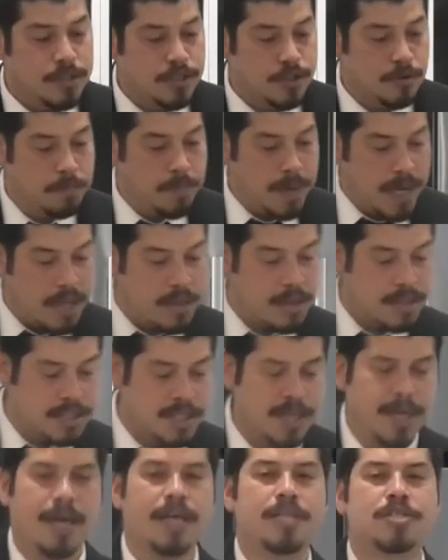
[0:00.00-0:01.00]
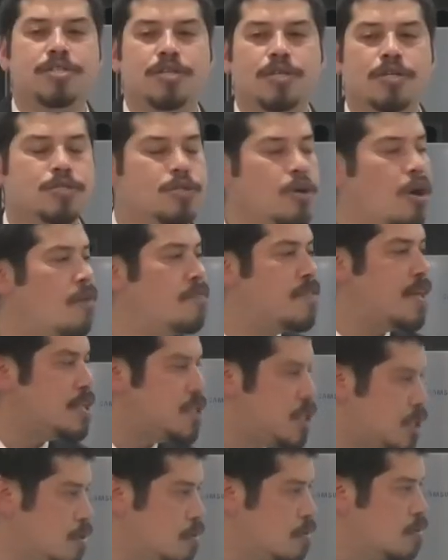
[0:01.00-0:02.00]
to be the teachers of their
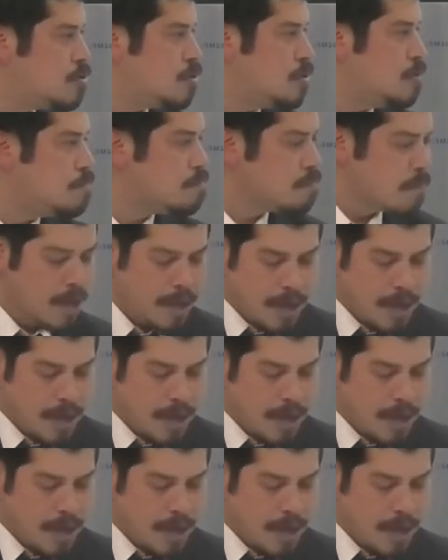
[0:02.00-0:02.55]
children.